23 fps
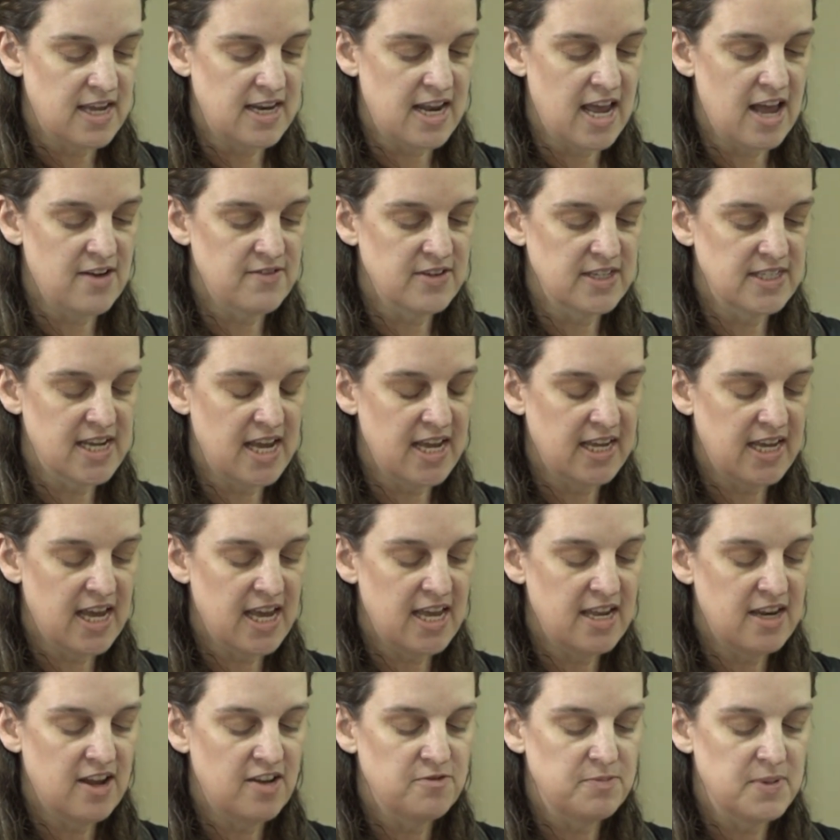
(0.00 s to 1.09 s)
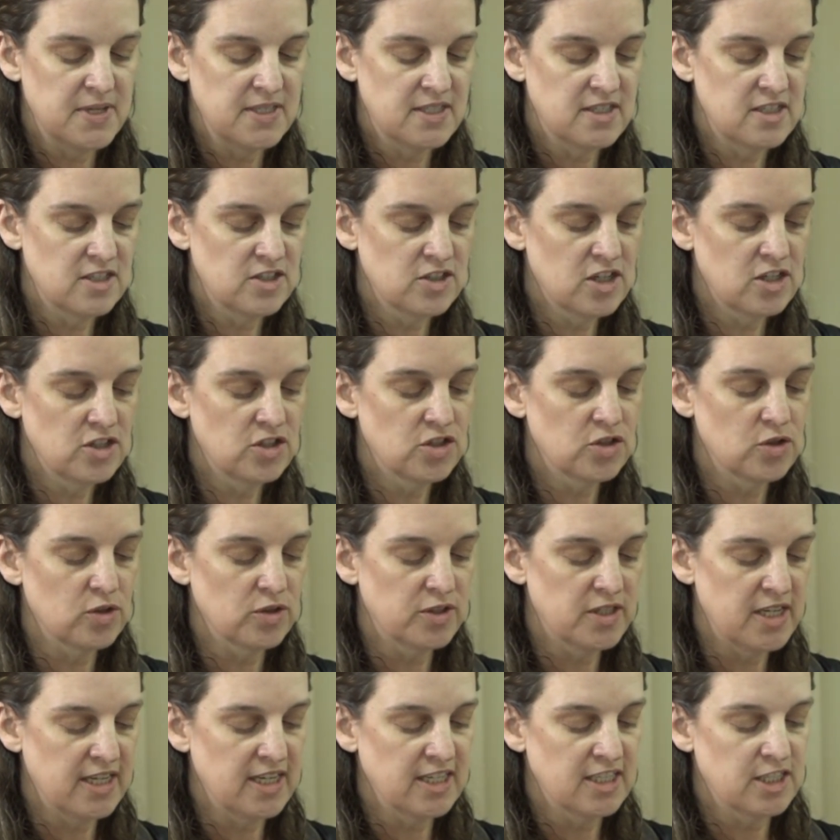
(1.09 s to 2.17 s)
and have a decade of business
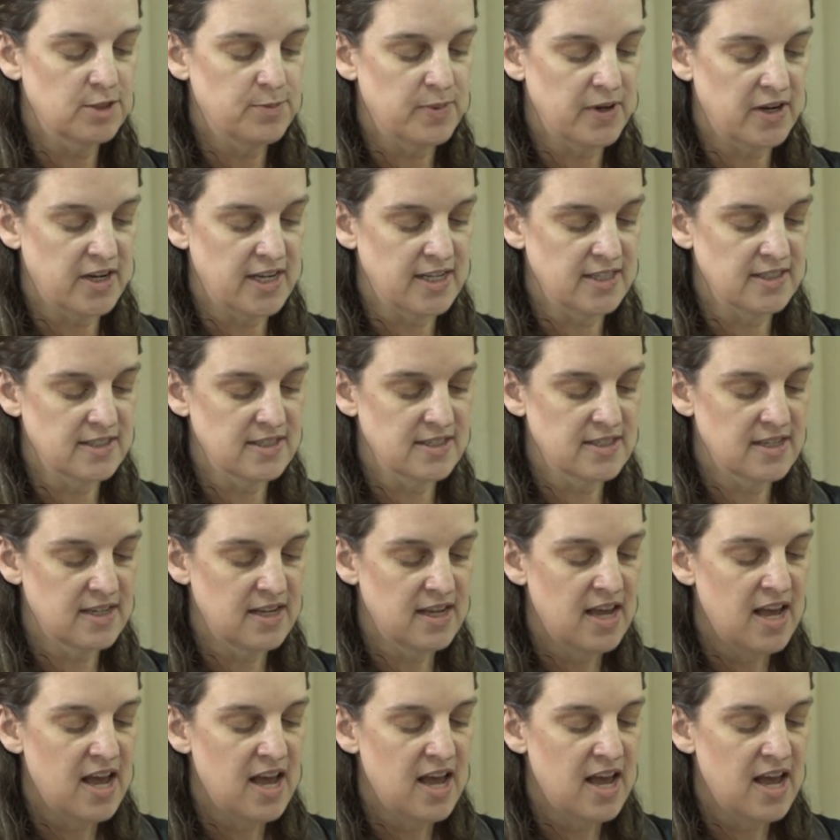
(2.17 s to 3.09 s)
consulting experience.